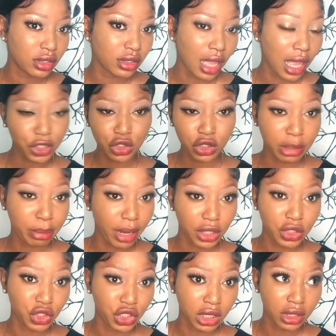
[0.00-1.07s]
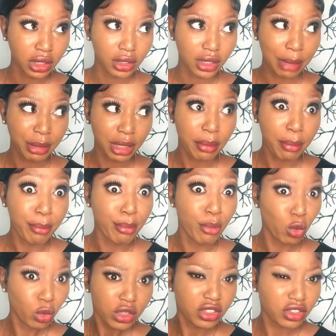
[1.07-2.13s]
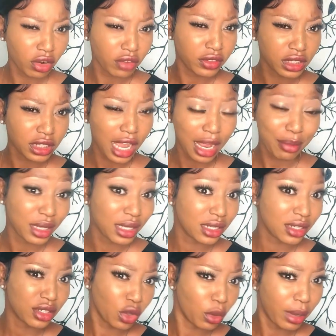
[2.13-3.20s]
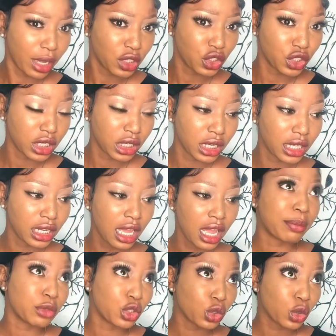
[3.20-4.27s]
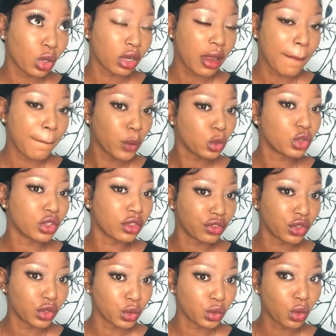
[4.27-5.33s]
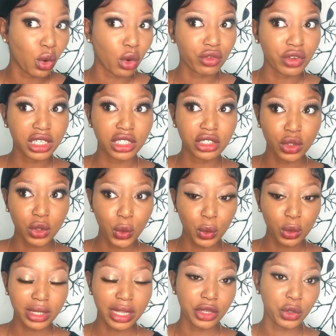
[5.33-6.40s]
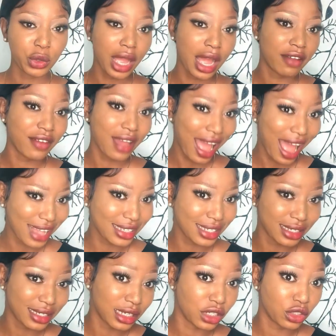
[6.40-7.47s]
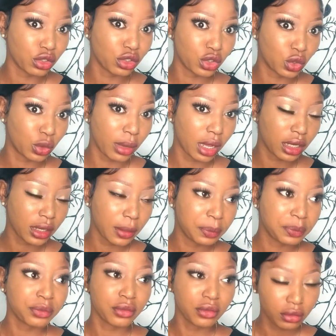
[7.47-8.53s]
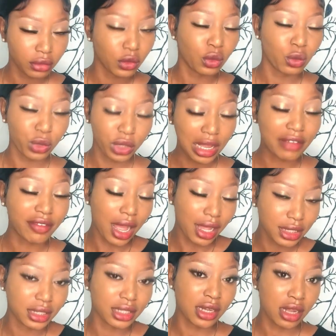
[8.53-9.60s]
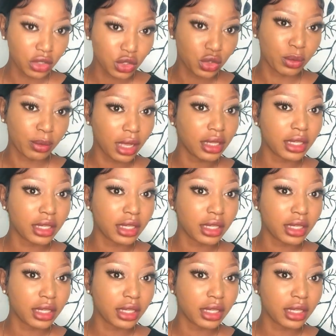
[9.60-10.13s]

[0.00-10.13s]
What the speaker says: actually pathogenic. I mean, most of the time it's not pathogenic. I'm sure most of you already know that you have acid in your stomach. We have acid in our stomach,